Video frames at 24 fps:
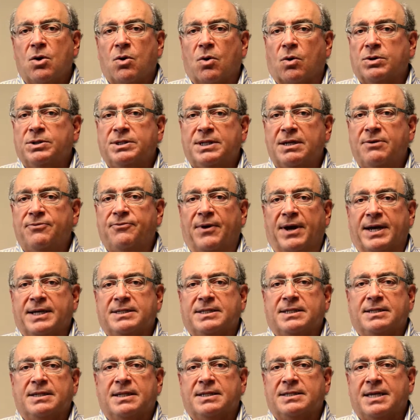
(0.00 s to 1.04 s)
or
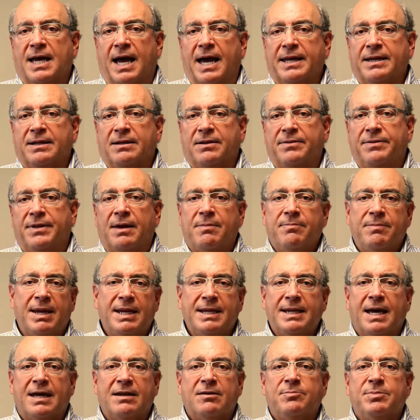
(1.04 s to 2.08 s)
defects in the title that may
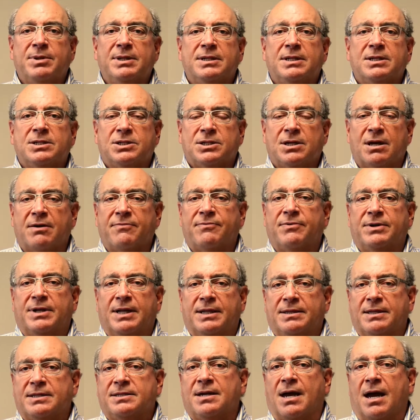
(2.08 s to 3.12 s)
not have been discovered
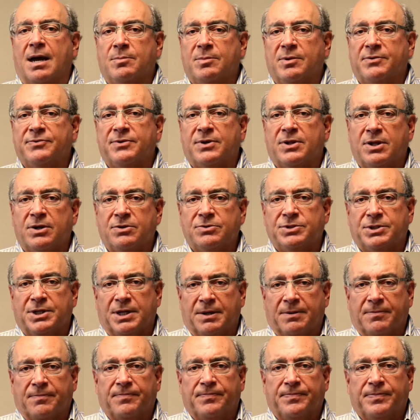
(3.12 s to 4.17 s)
at the time of closing.